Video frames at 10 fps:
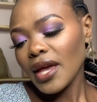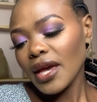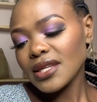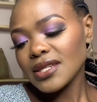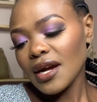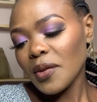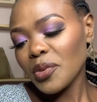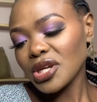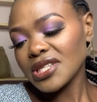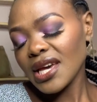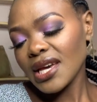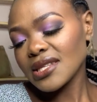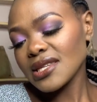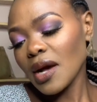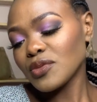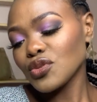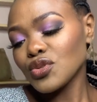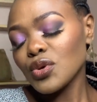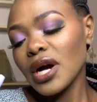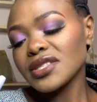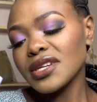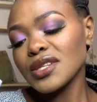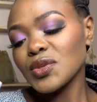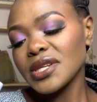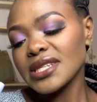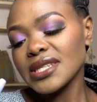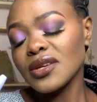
It protects up to 220